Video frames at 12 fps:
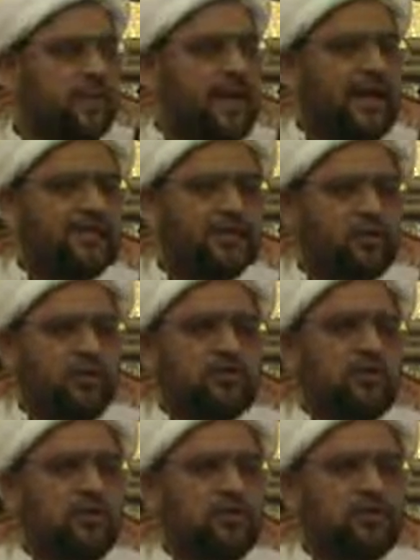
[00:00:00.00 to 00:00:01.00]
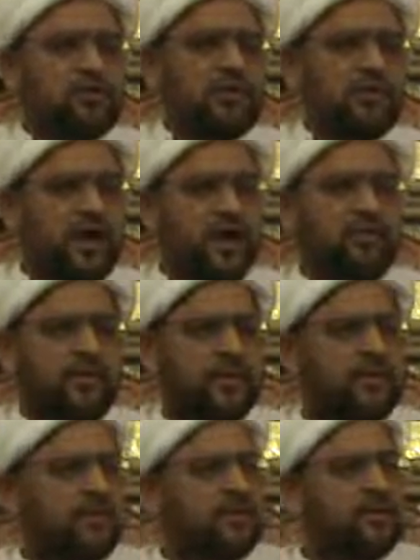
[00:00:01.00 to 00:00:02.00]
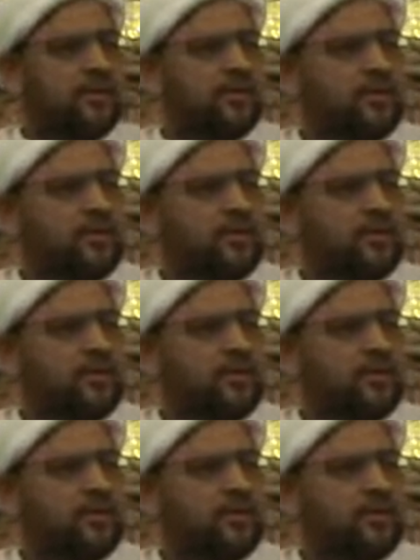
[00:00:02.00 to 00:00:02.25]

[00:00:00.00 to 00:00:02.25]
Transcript: He asked a question to his army.